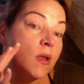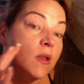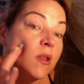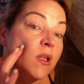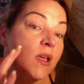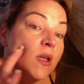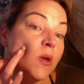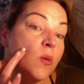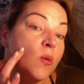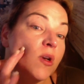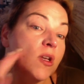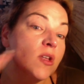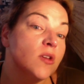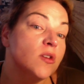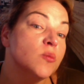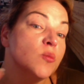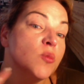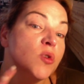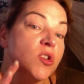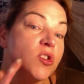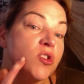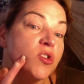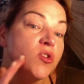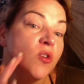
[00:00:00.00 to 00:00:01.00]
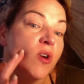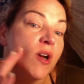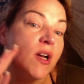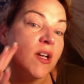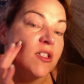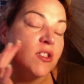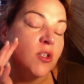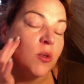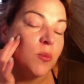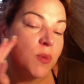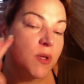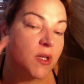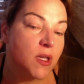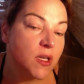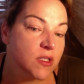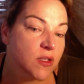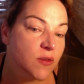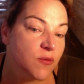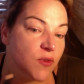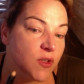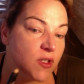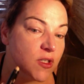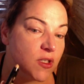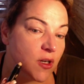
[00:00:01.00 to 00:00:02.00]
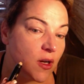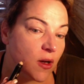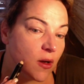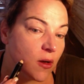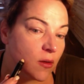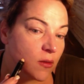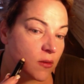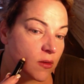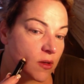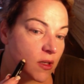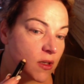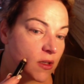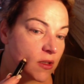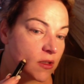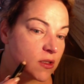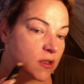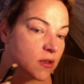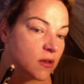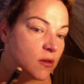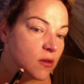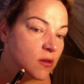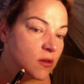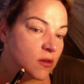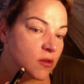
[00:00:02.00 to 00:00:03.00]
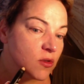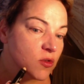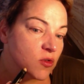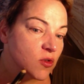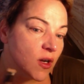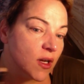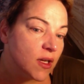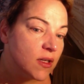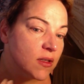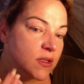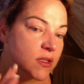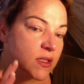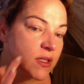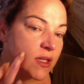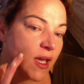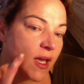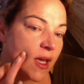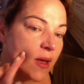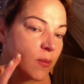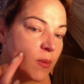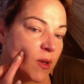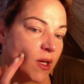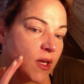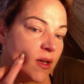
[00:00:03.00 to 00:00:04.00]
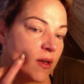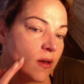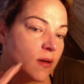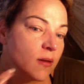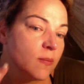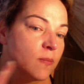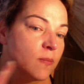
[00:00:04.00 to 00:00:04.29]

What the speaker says: Now you want to use moisturizer because if you don't, then it's going to look dry and scabby.